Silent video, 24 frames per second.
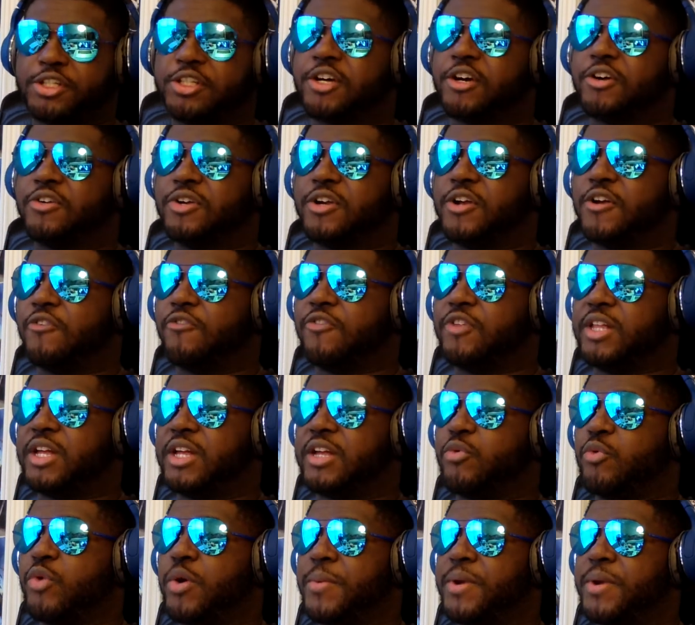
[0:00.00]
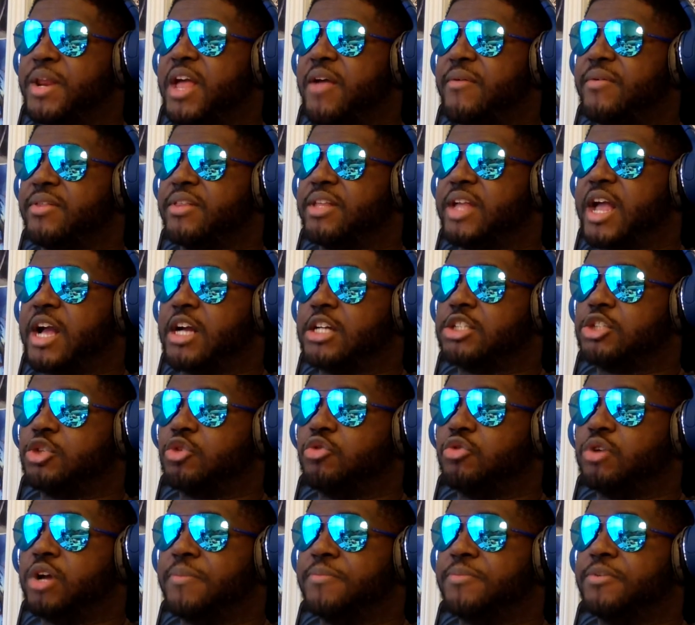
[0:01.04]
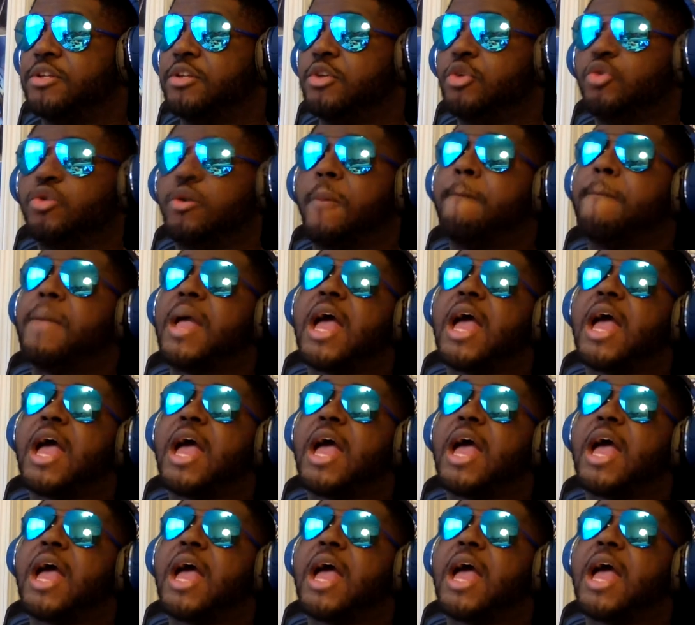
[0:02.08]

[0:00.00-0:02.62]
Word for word: You know, they don't feel like women have the actual absolute